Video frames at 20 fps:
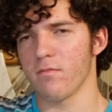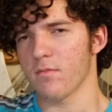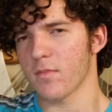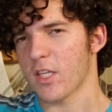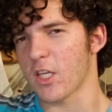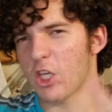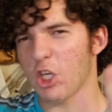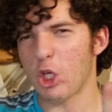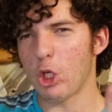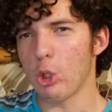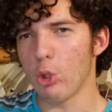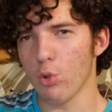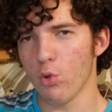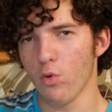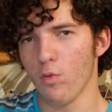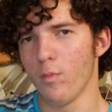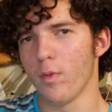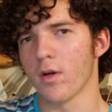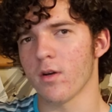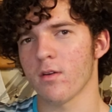
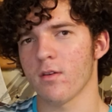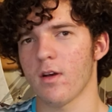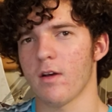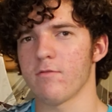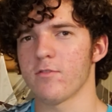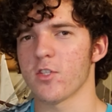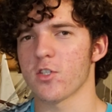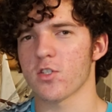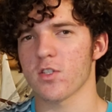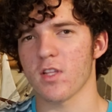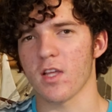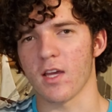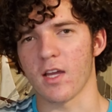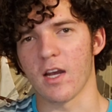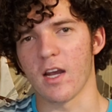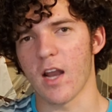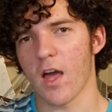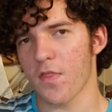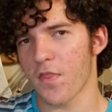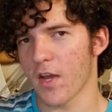cube of just like
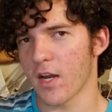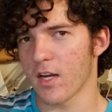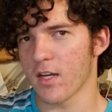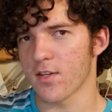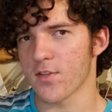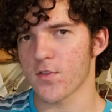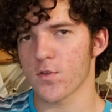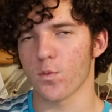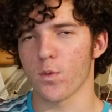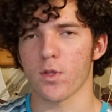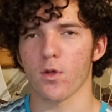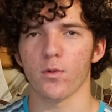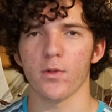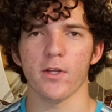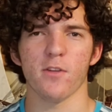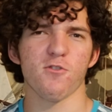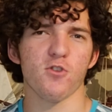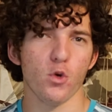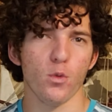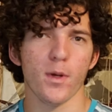nothingness with only
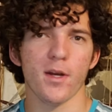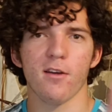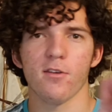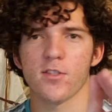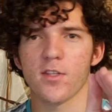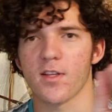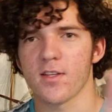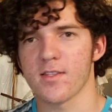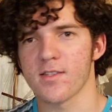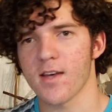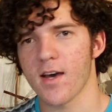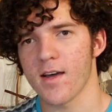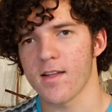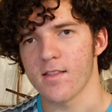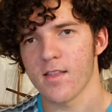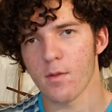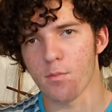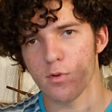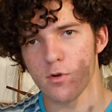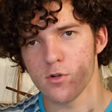2 windows on the side
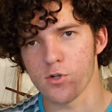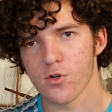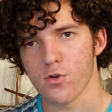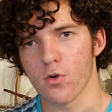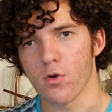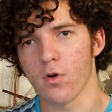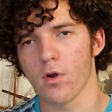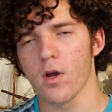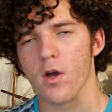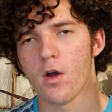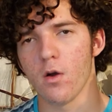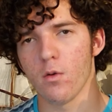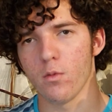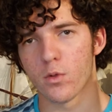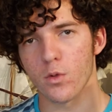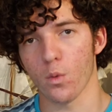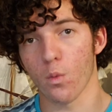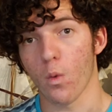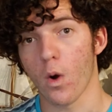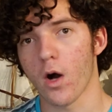that protrude with
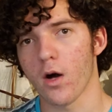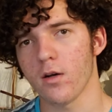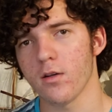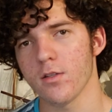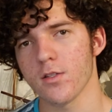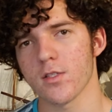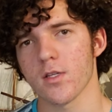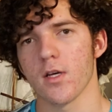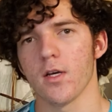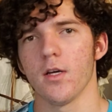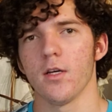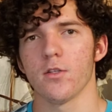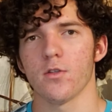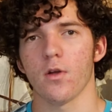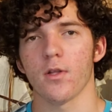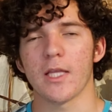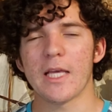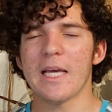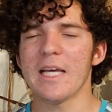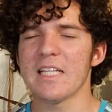walls. So on
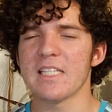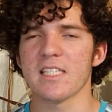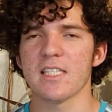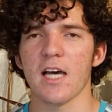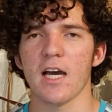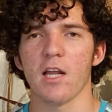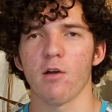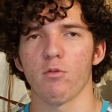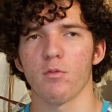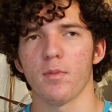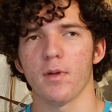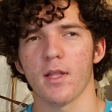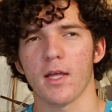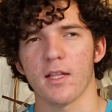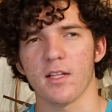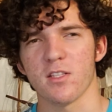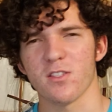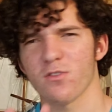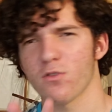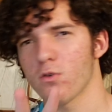the inside it would be like
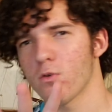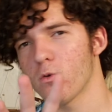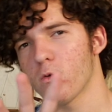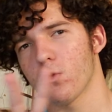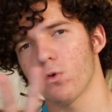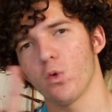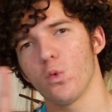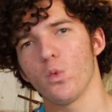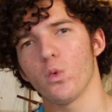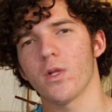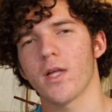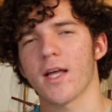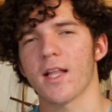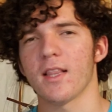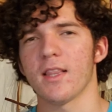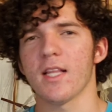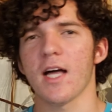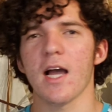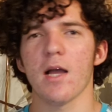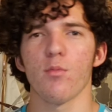this cool like
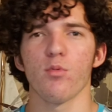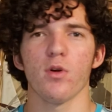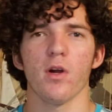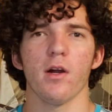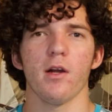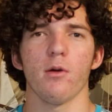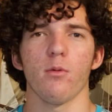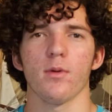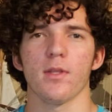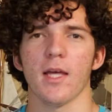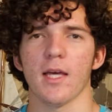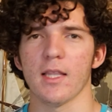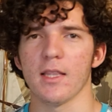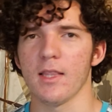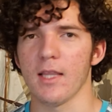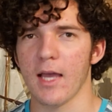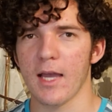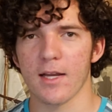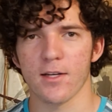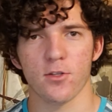library with like
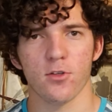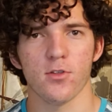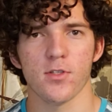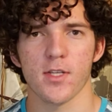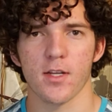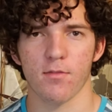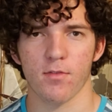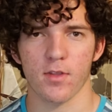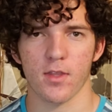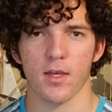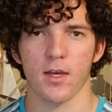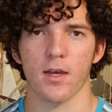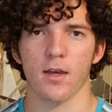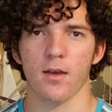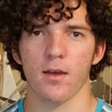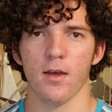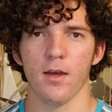lanterns and everything.